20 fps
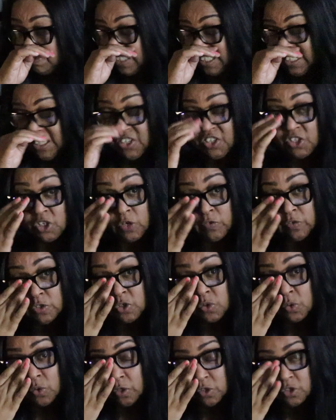the
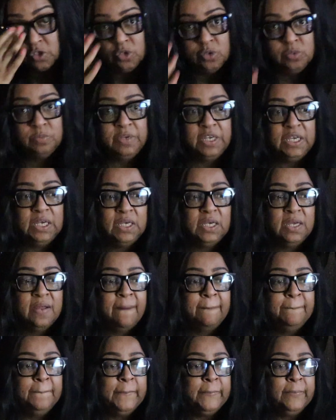servitor to be
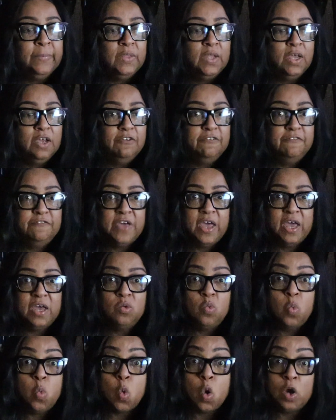
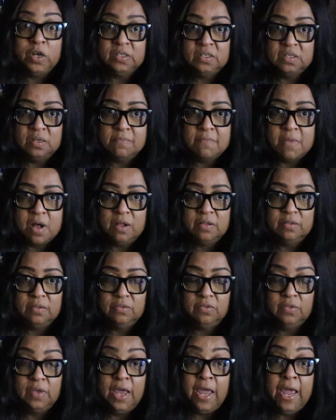fed once a month.
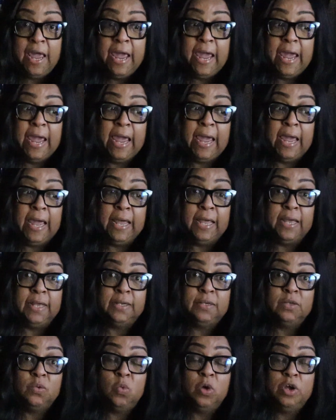
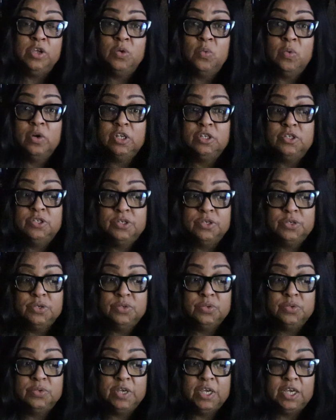And what you want to
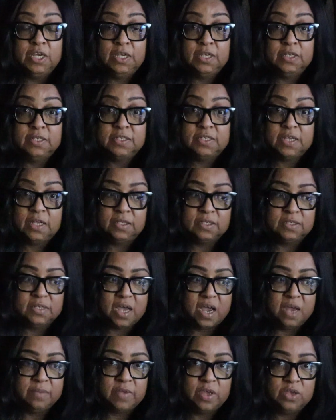do is set the
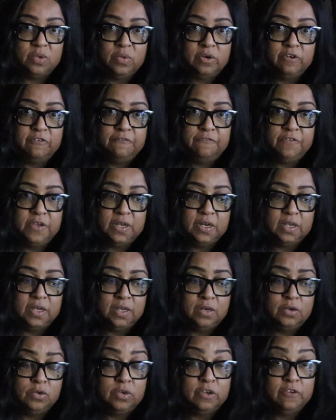time that you want to feed
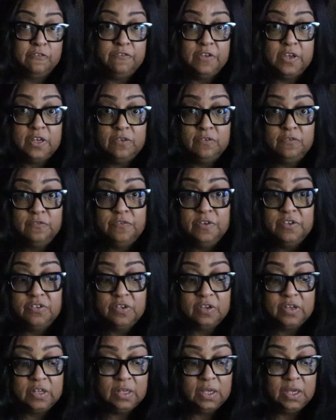it. You can feed it
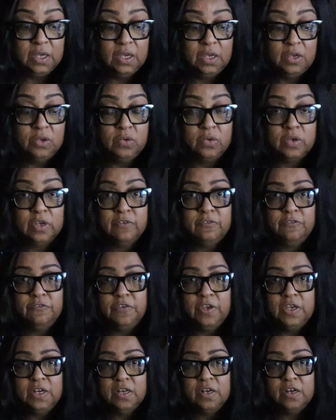physically, you can
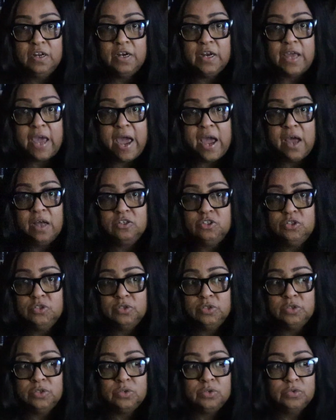feed it in the
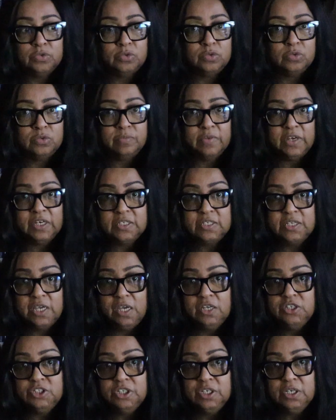astral through
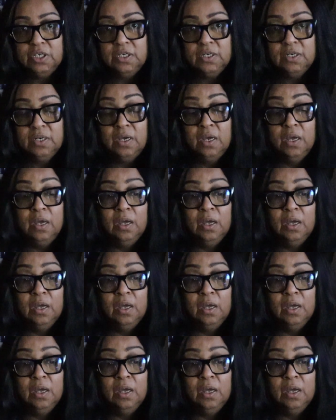meditation,